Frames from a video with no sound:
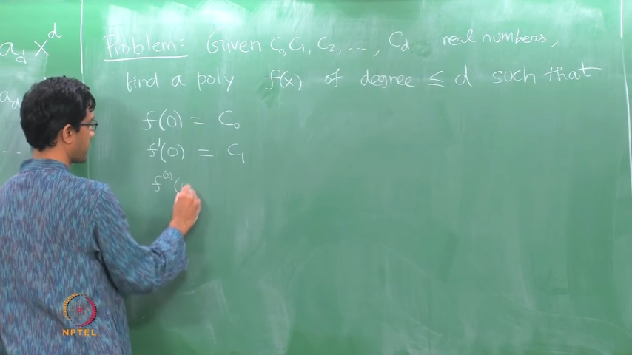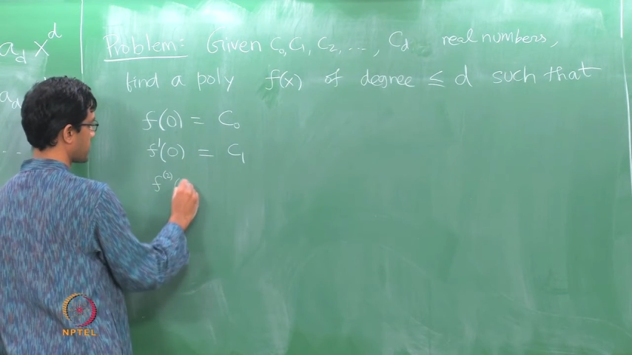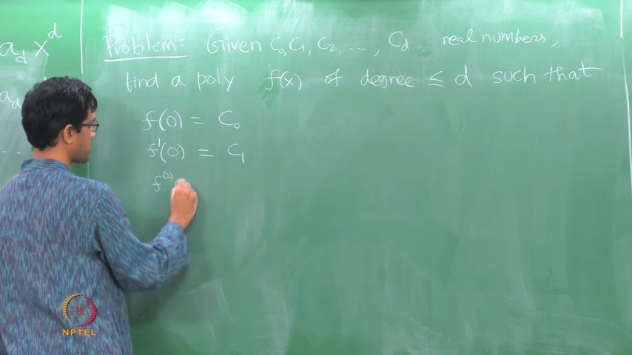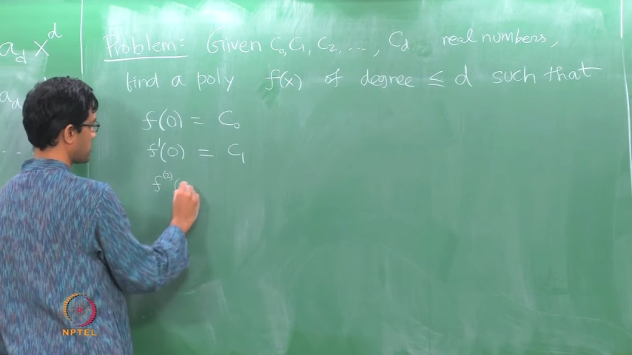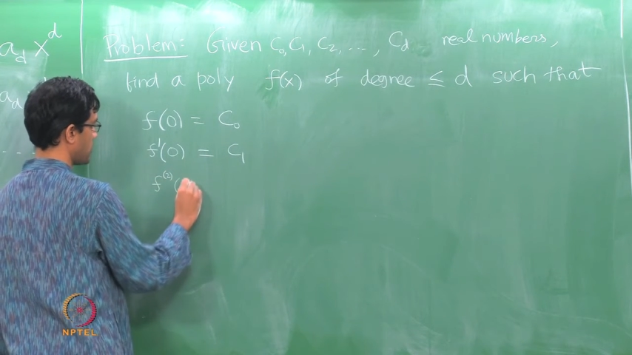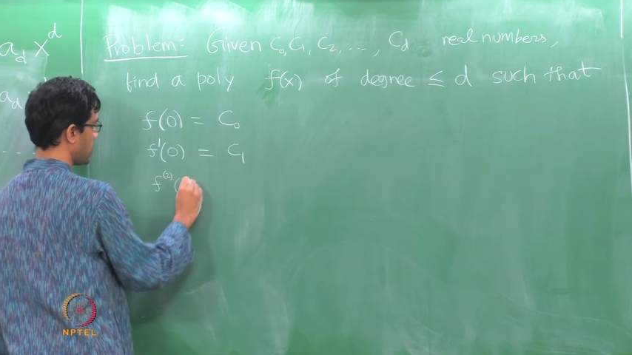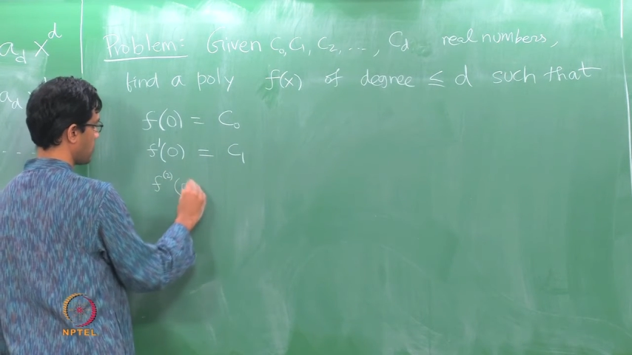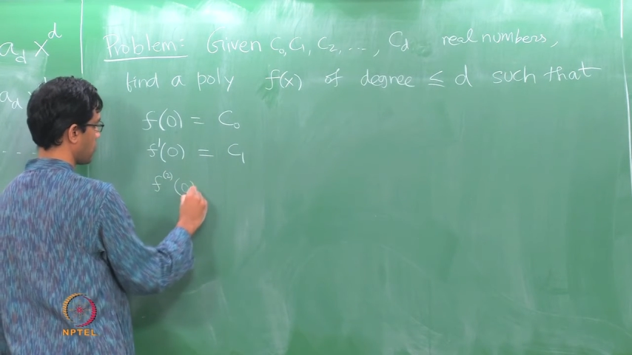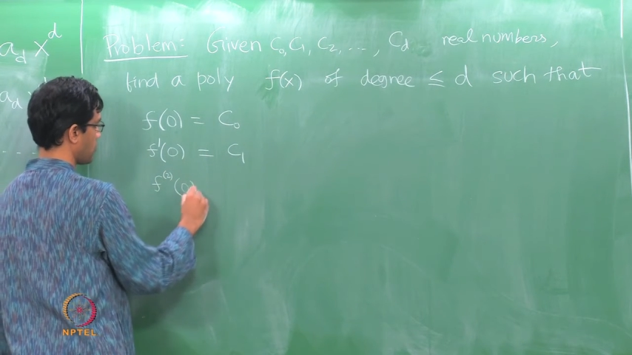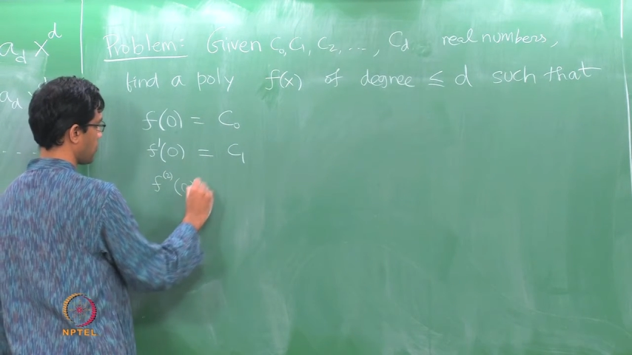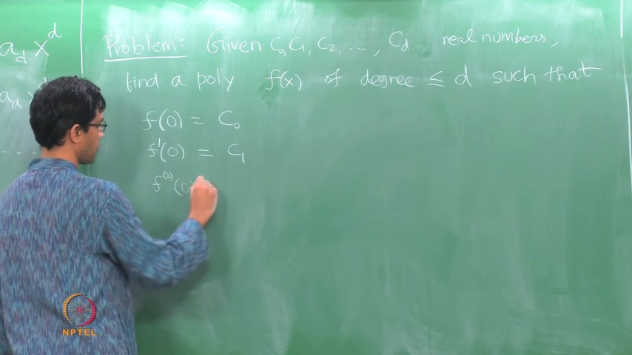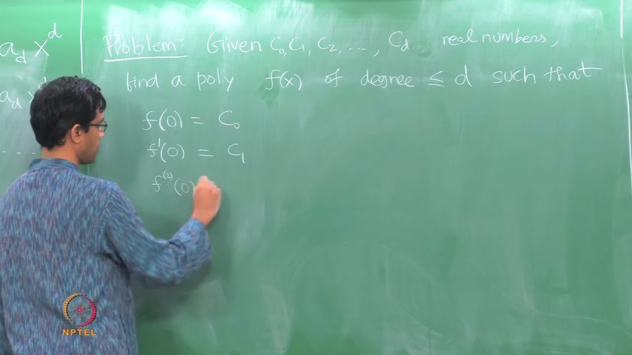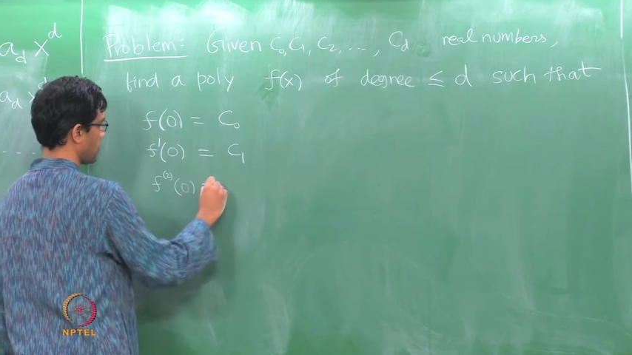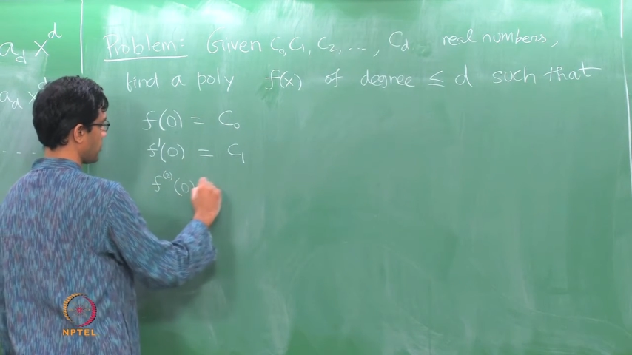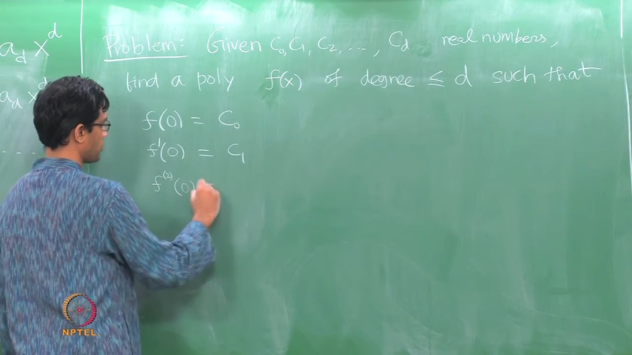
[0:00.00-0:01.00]
at 0
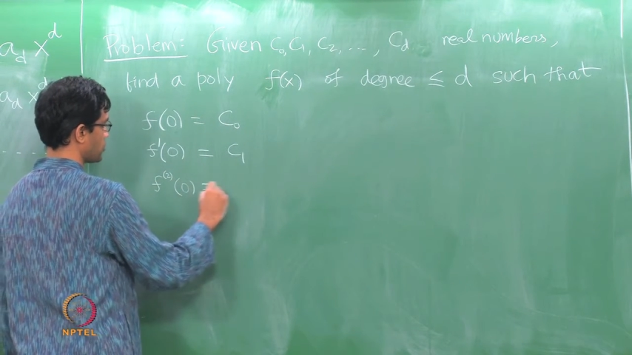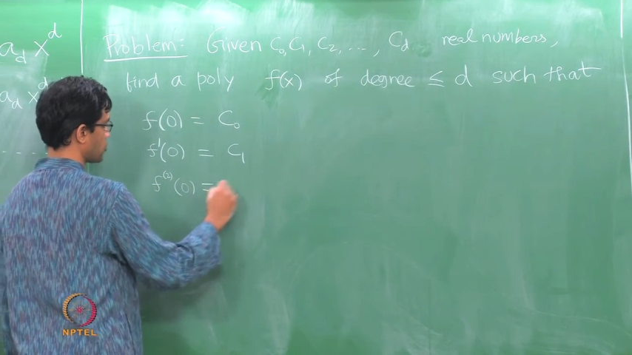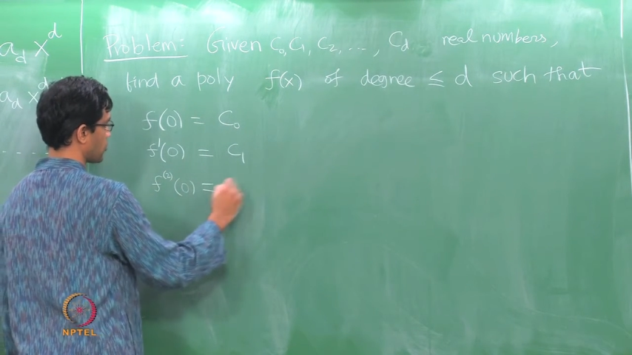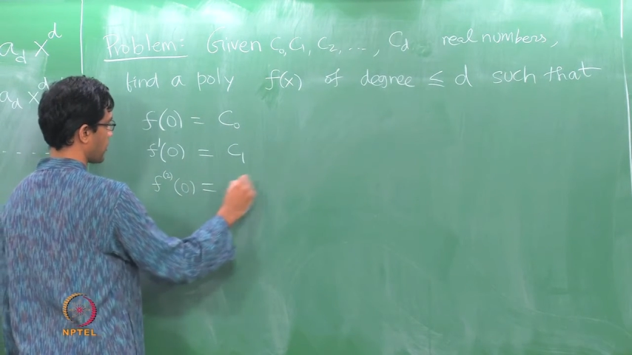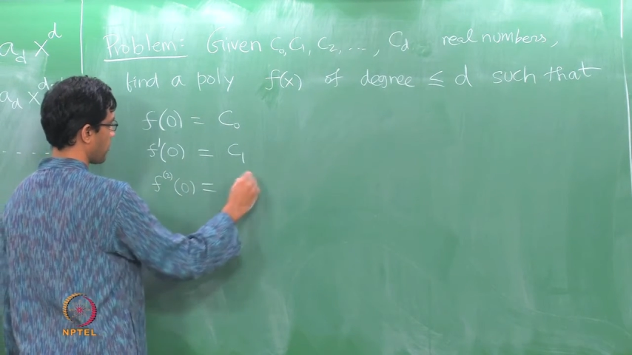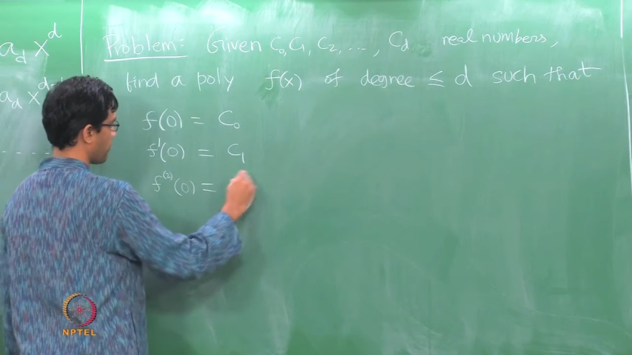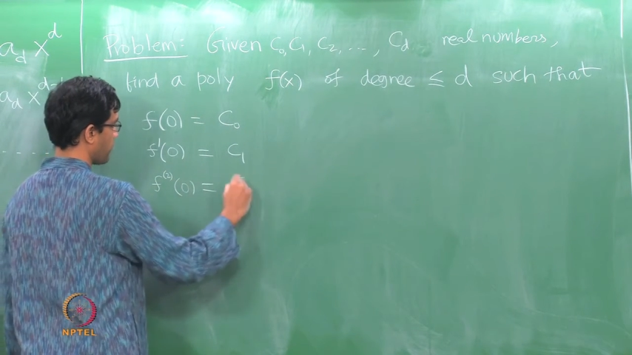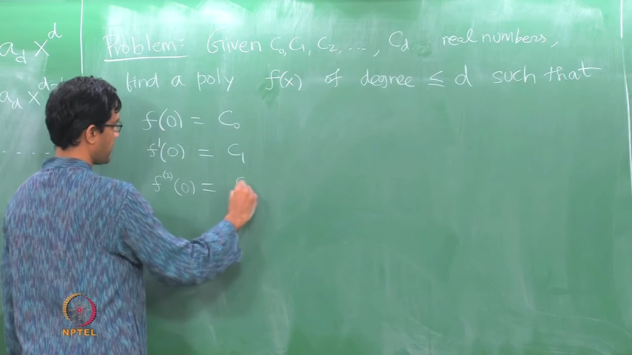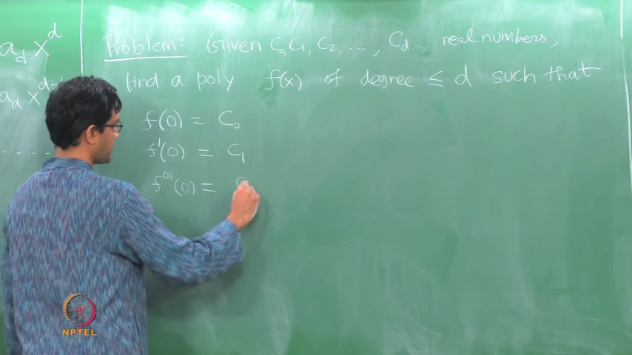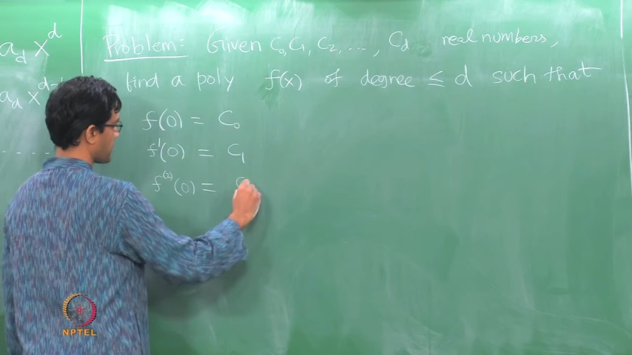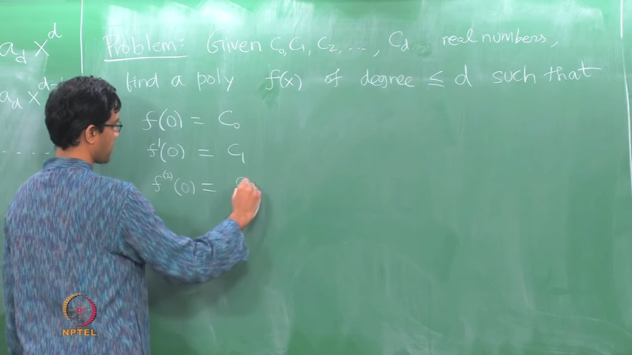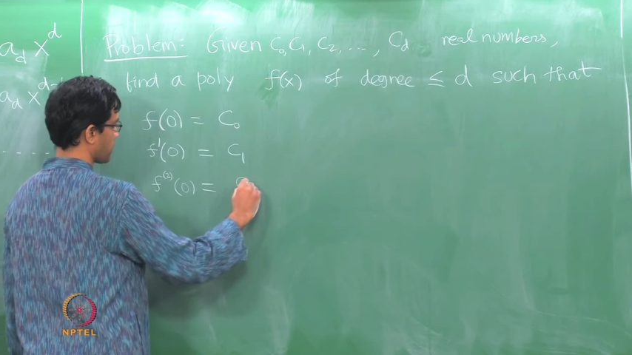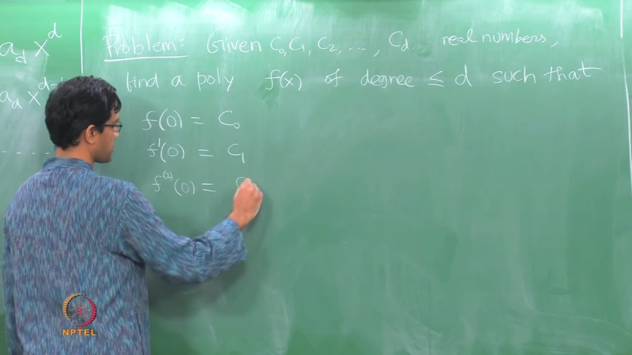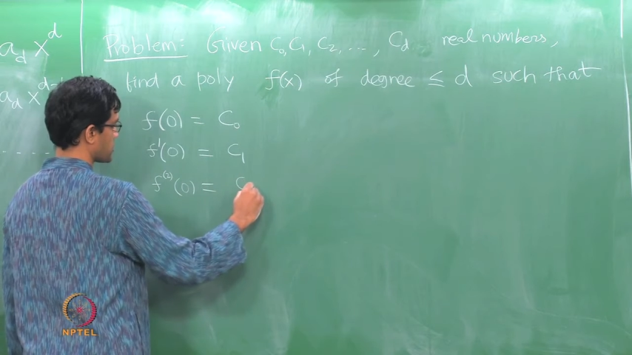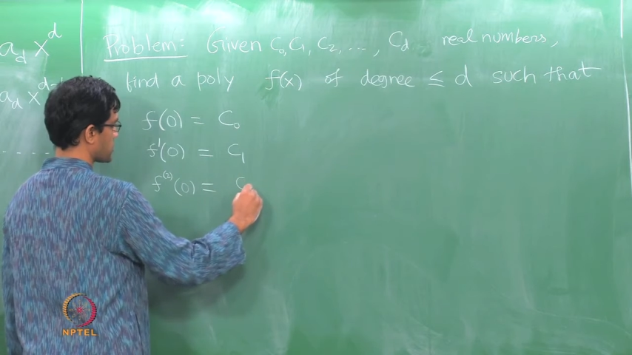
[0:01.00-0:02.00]
should give me the
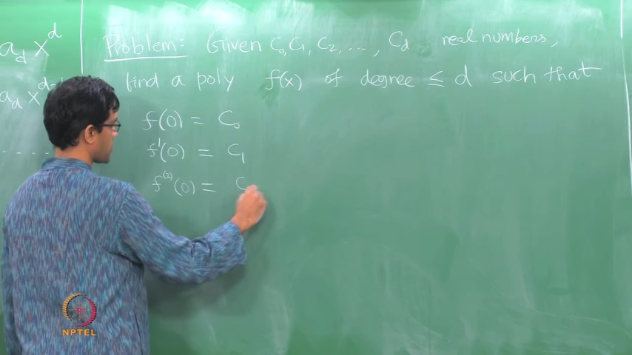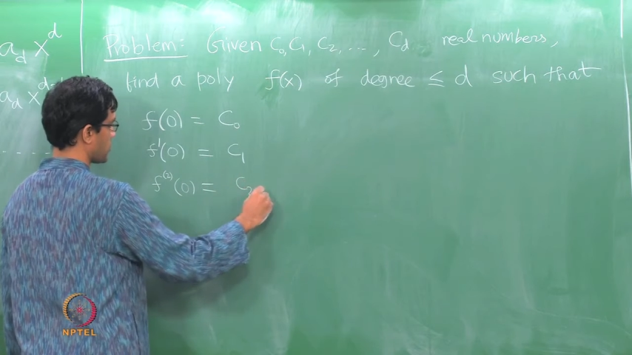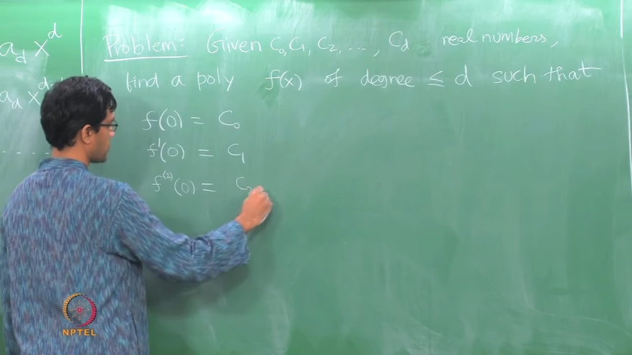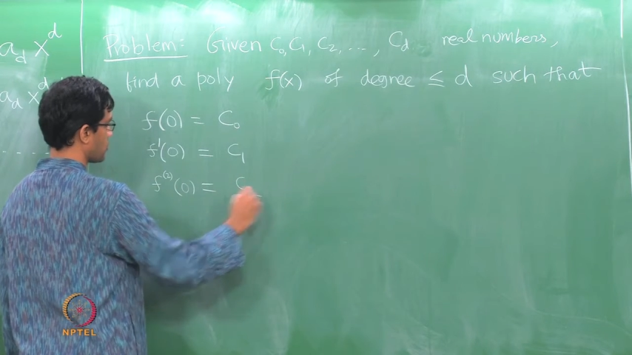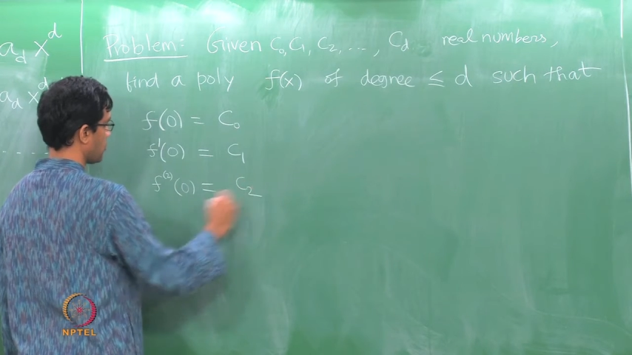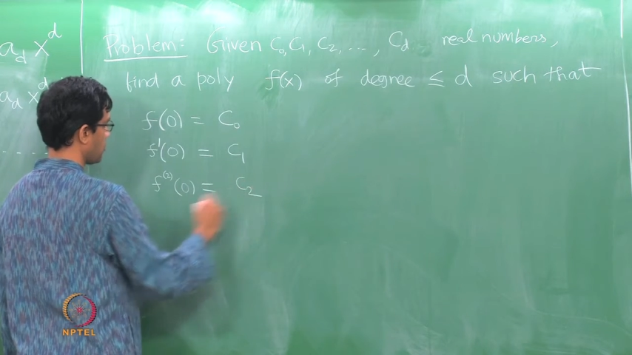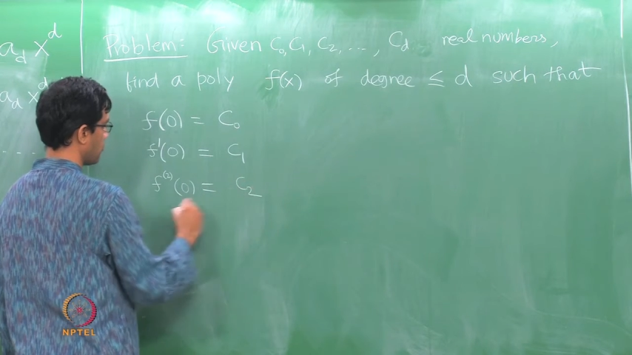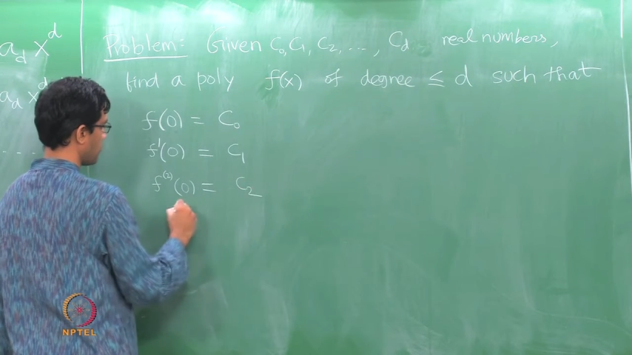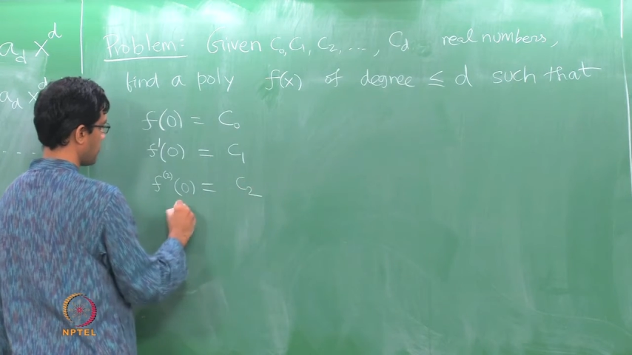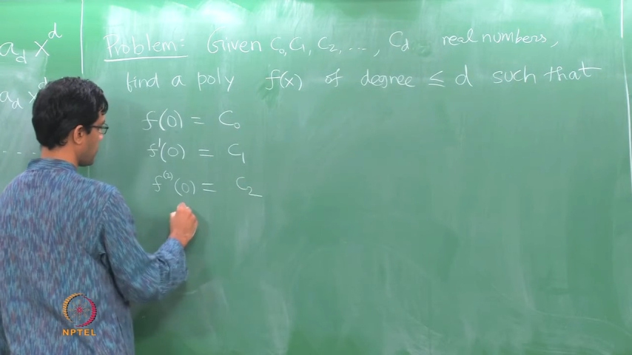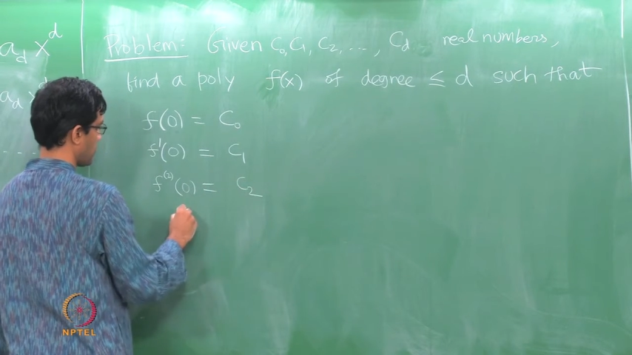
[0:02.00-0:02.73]
number C2,